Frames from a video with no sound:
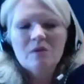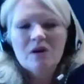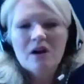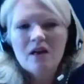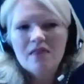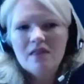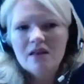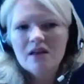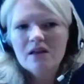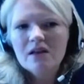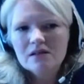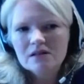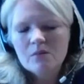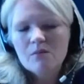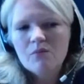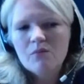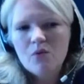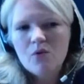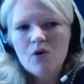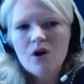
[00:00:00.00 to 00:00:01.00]
but I think it's
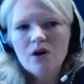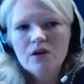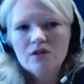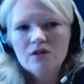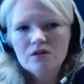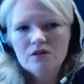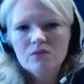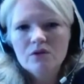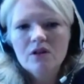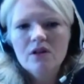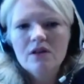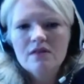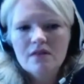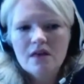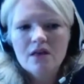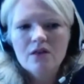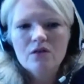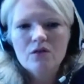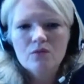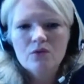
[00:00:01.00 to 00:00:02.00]
important to really
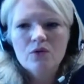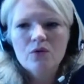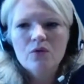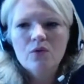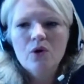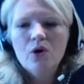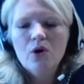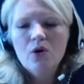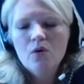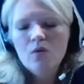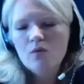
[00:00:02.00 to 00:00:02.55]
think through